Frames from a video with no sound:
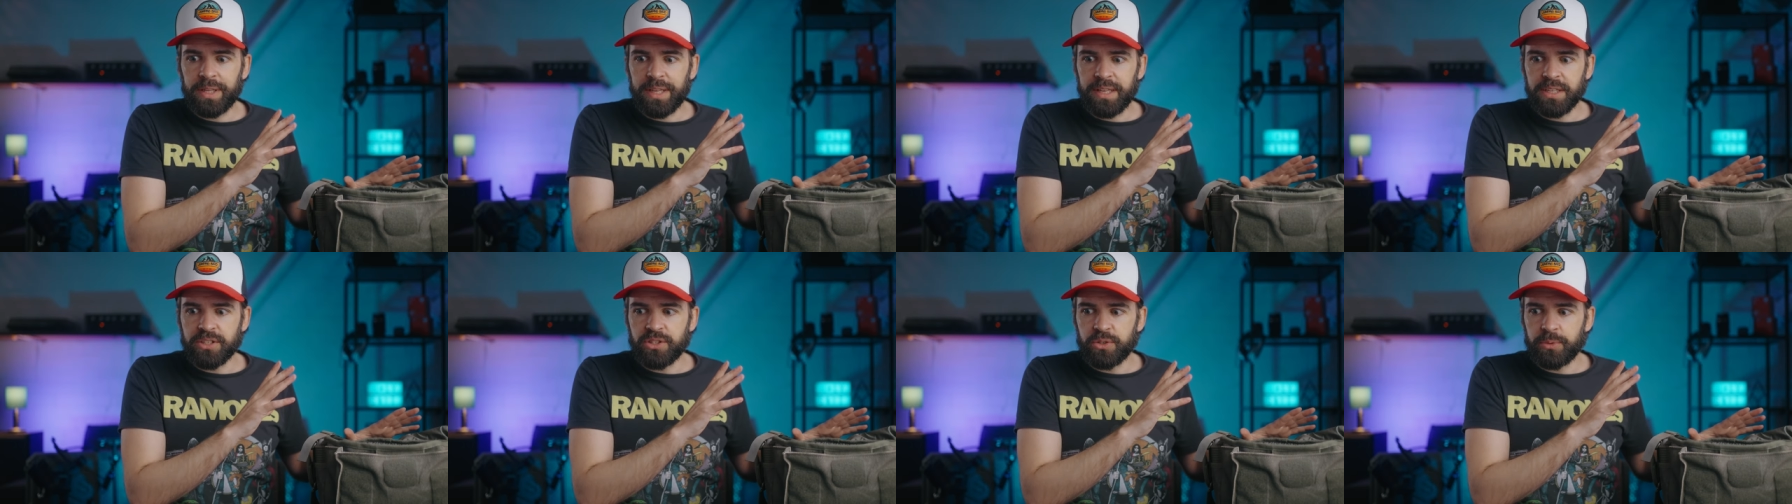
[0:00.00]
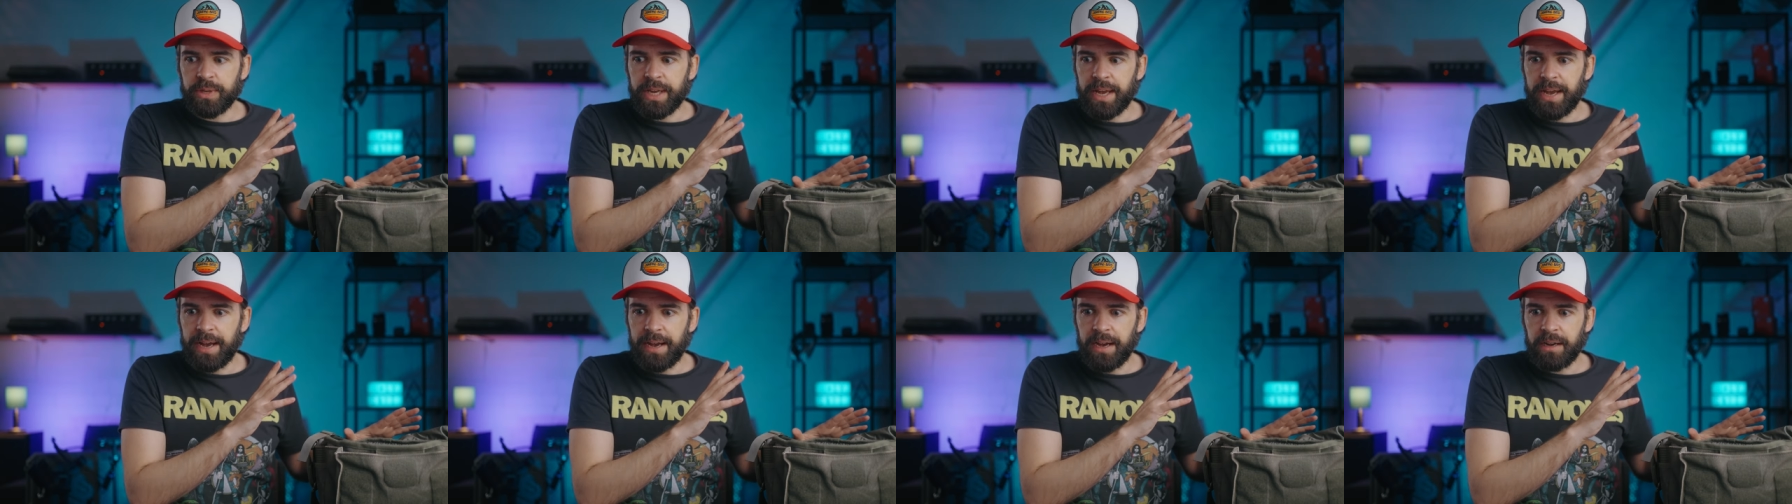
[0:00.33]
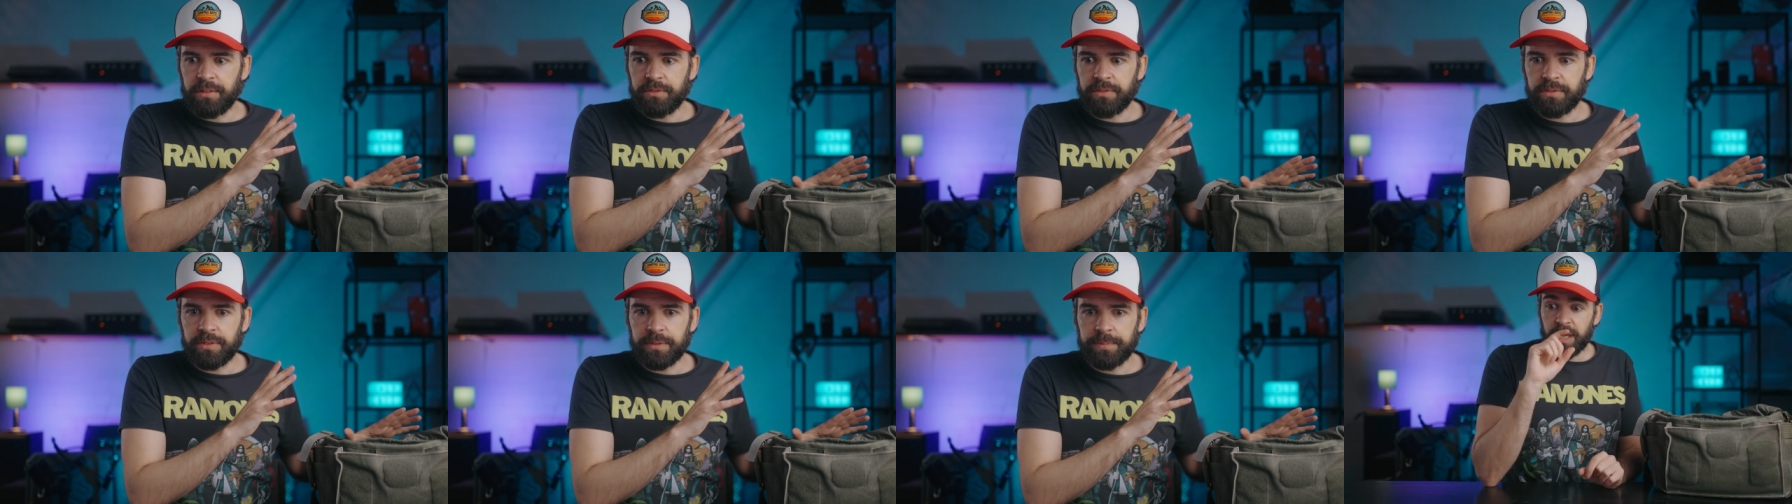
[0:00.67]
else do we
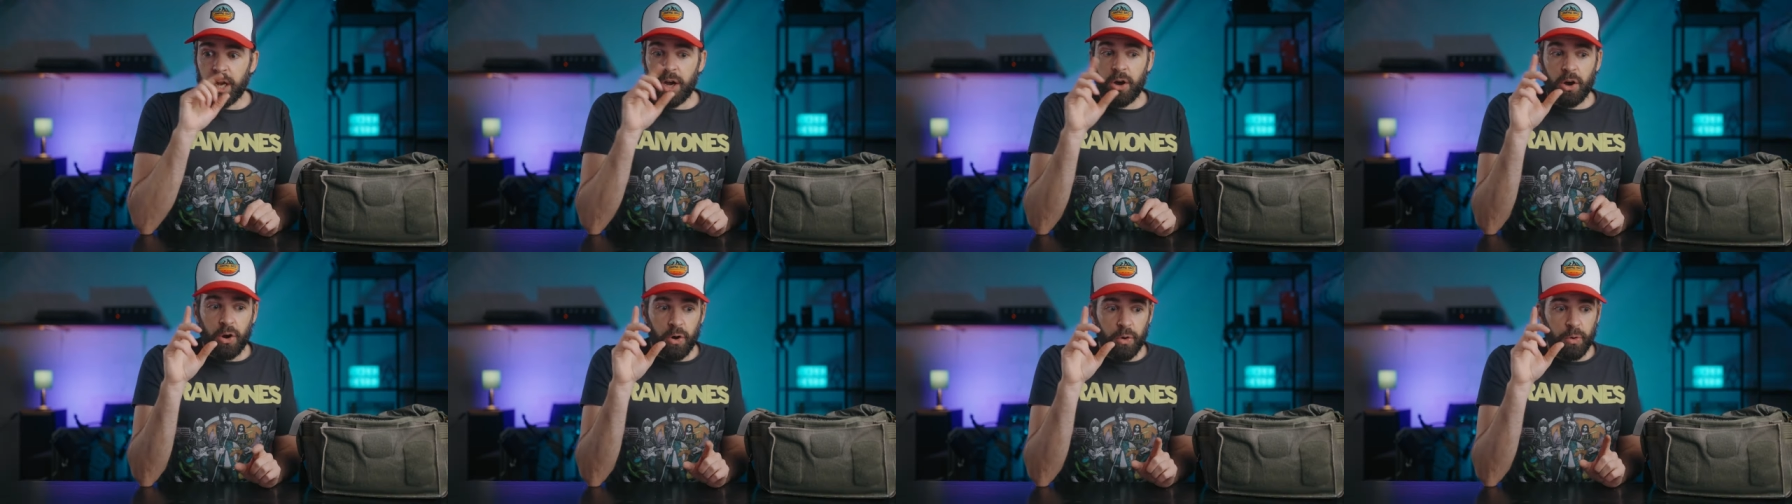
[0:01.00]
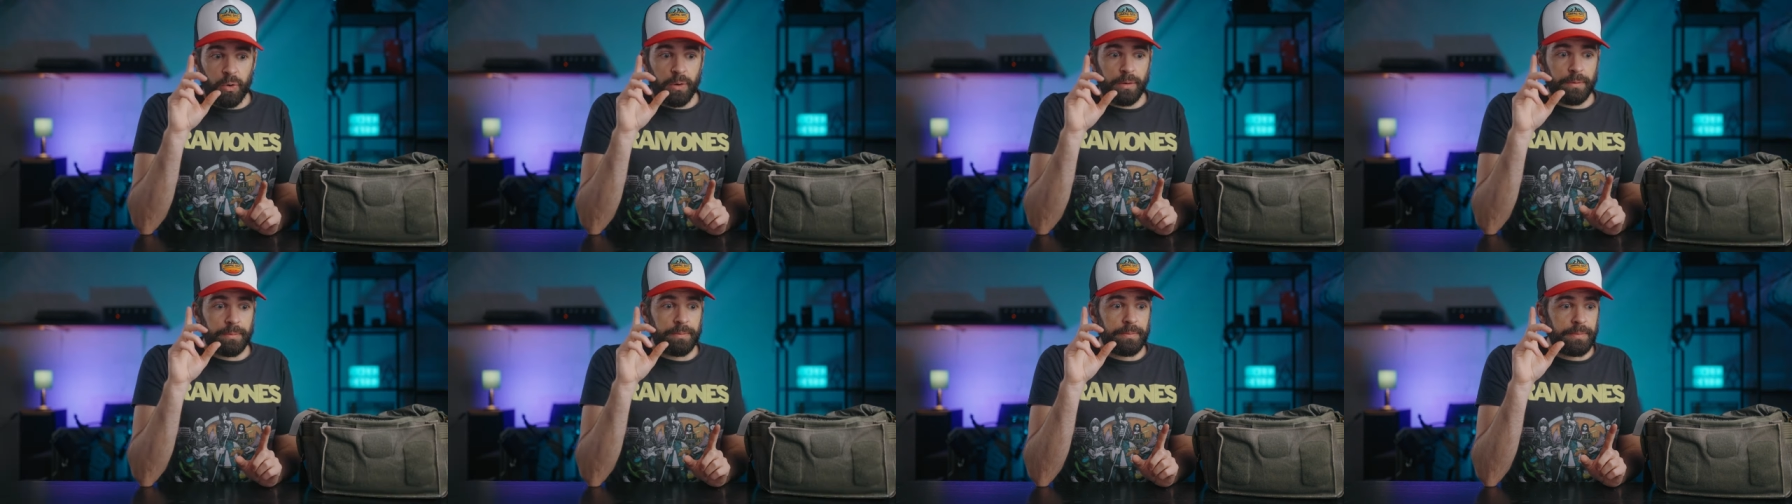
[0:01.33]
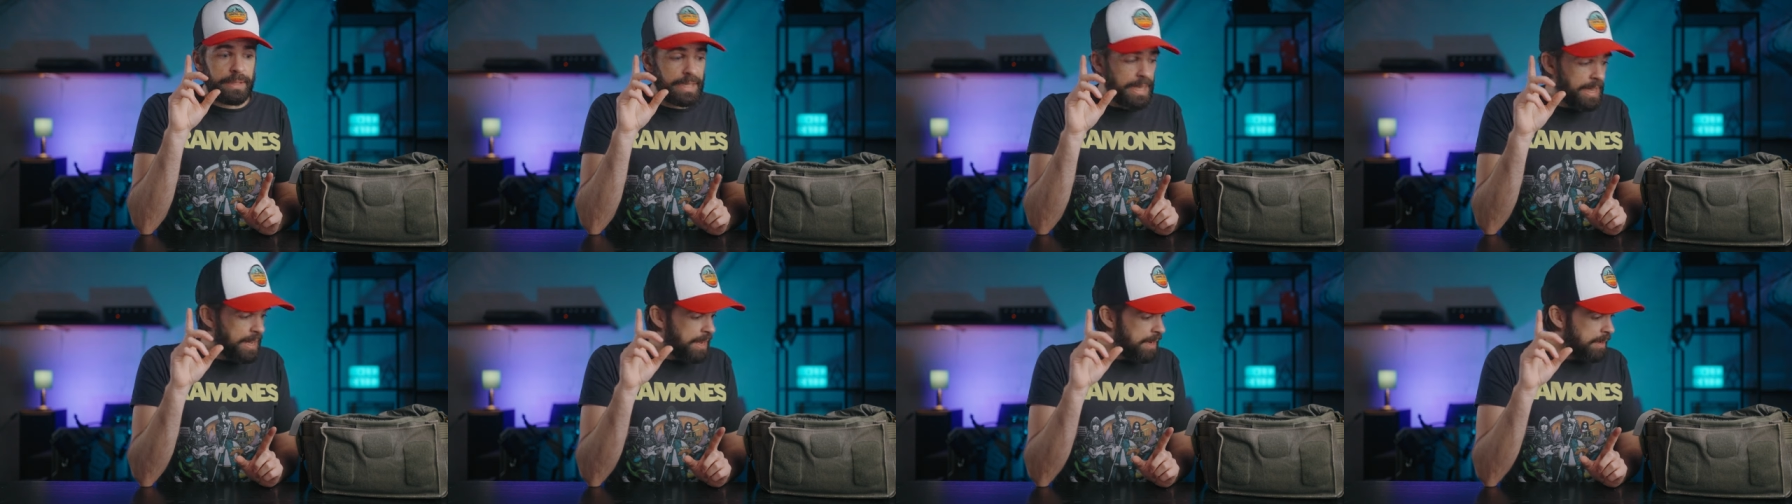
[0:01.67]
have? Oh,
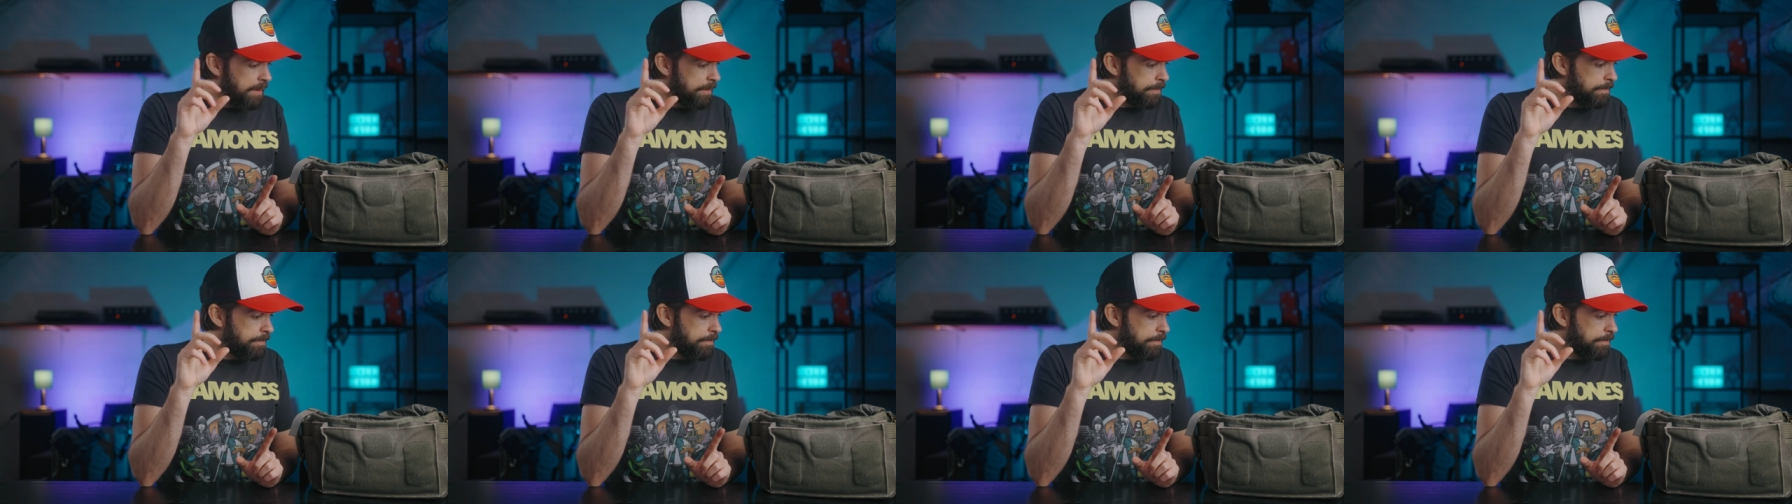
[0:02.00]
yeah.